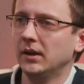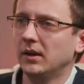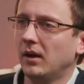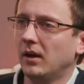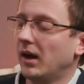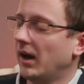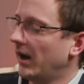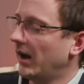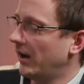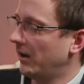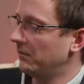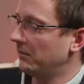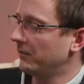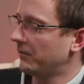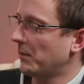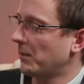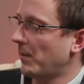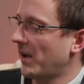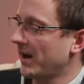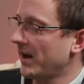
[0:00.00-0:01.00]

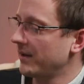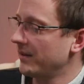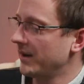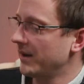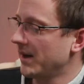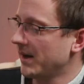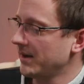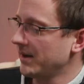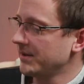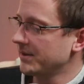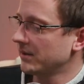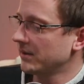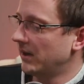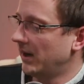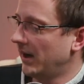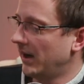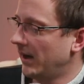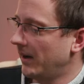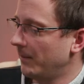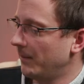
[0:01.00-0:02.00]
from back in the days.
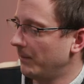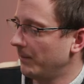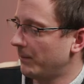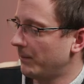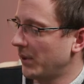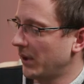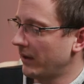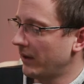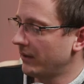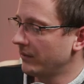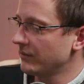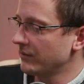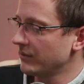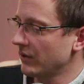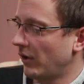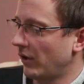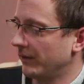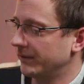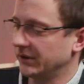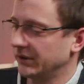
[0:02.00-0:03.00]
But
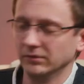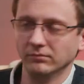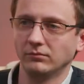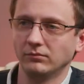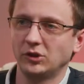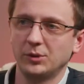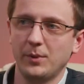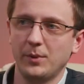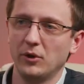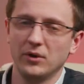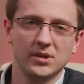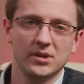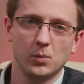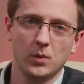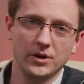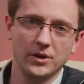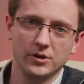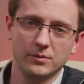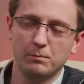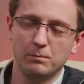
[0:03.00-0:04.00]
often, to be honest, we
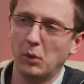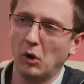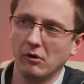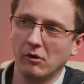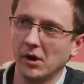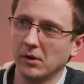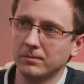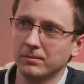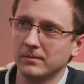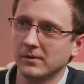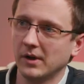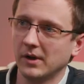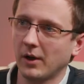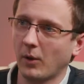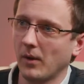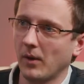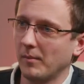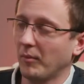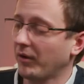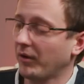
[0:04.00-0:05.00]
just borrow
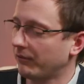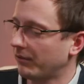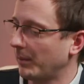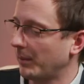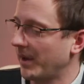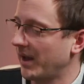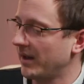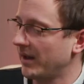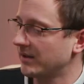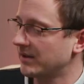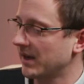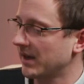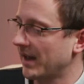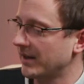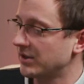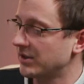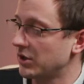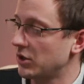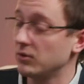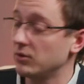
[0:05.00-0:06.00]
equipment from here to get
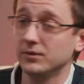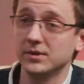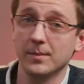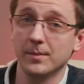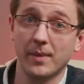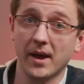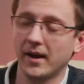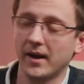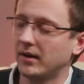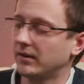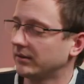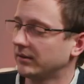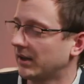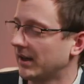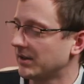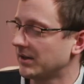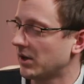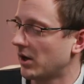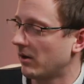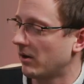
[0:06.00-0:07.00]
to use it better,
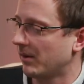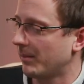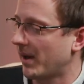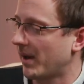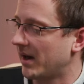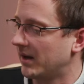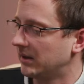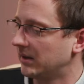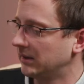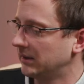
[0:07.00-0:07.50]
get to know it better.